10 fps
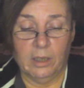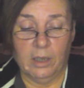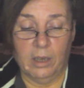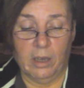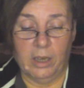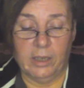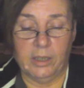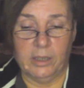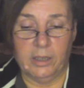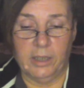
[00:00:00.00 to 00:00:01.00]

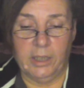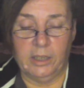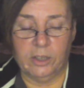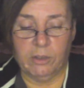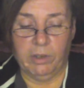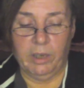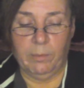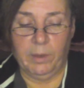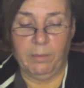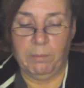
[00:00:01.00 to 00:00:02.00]
on
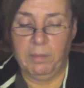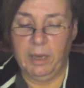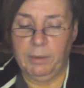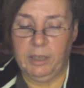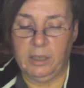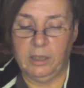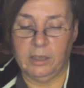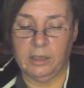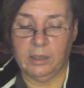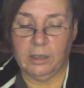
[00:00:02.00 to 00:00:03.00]
Instagram, and maybe
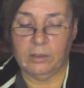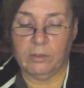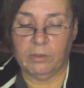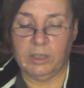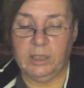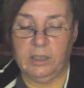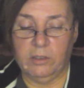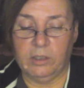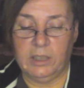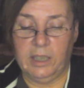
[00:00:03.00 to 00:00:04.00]
Christina
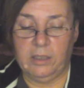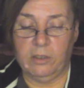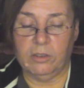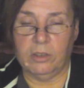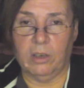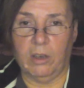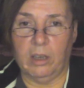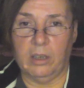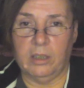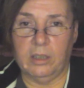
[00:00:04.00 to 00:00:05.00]
Sanders
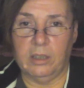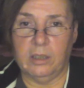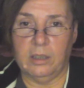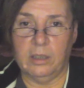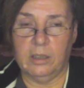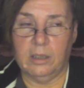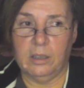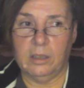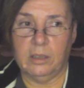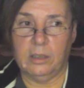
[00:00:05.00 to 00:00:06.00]
on
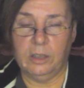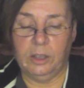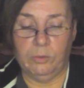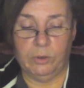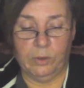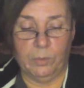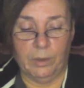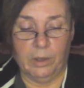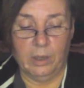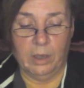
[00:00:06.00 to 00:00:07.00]
YouTube.
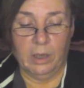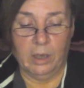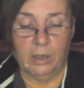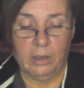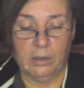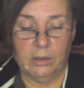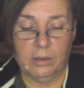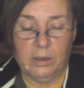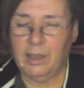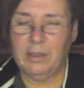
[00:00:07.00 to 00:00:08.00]

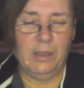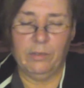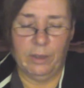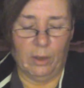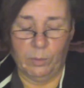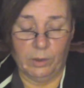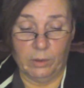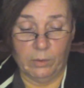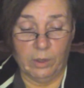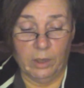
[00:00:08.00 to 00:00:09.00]
I'll leave it all
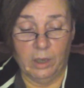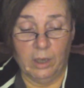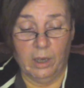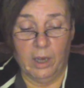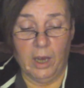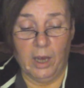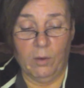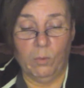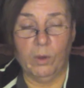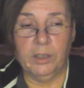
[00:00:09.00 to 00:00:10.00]
below.
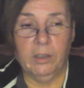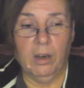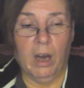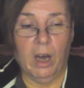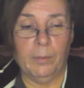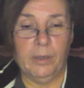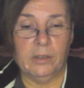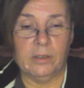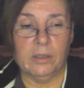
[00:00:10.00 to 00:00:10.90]
What are your hobbies?